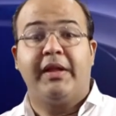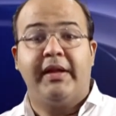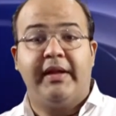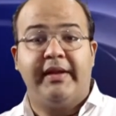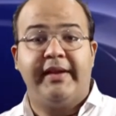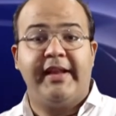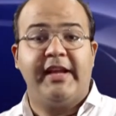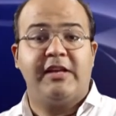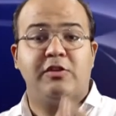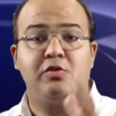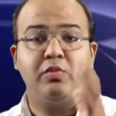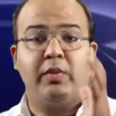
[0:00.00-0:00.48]

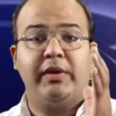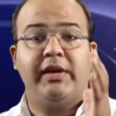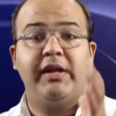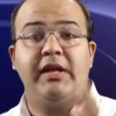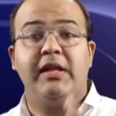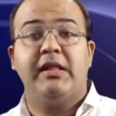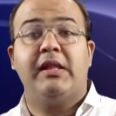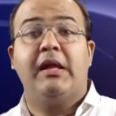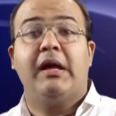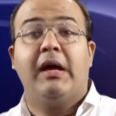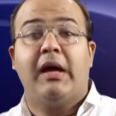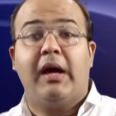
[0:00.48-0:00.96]
Next one
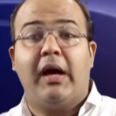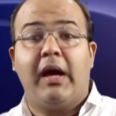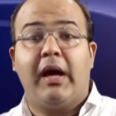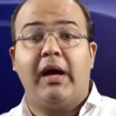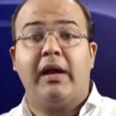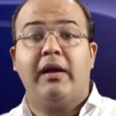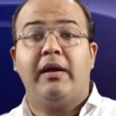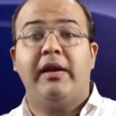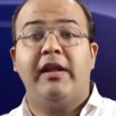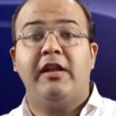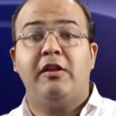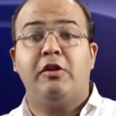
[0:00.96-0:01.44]
is
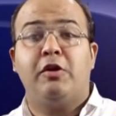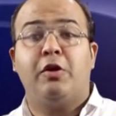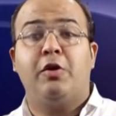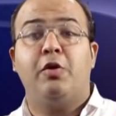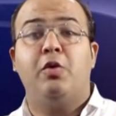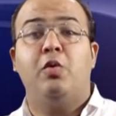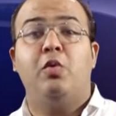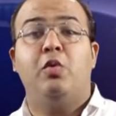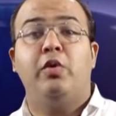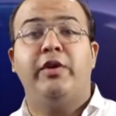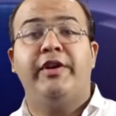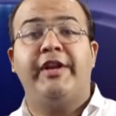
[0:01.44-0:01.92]
earning
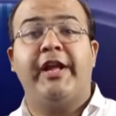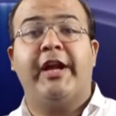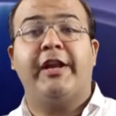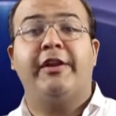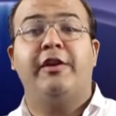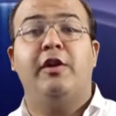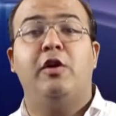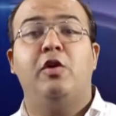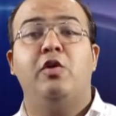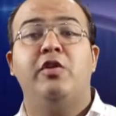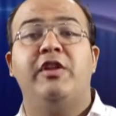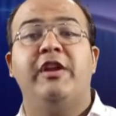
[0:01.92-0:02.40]
through
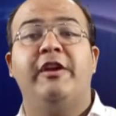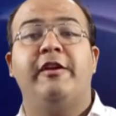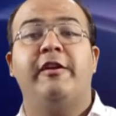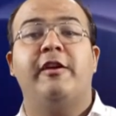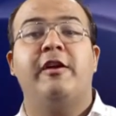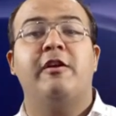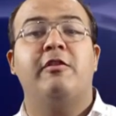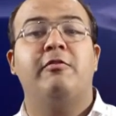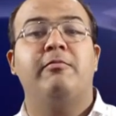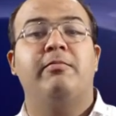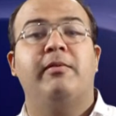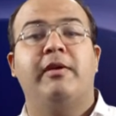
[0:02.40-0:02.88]
technology
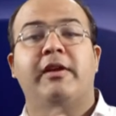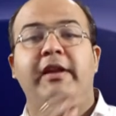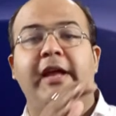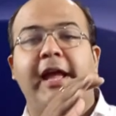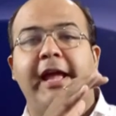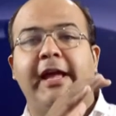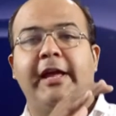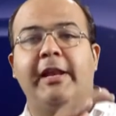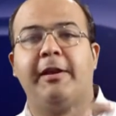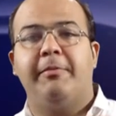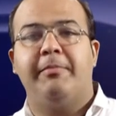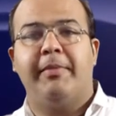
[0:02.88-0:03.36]
transfer
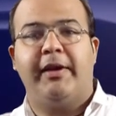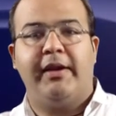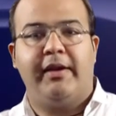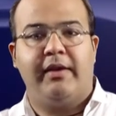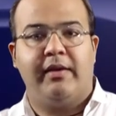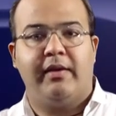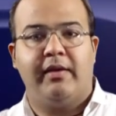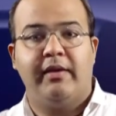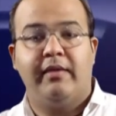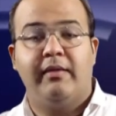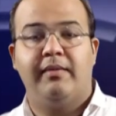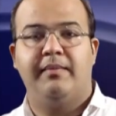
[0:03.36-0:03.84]
agreement.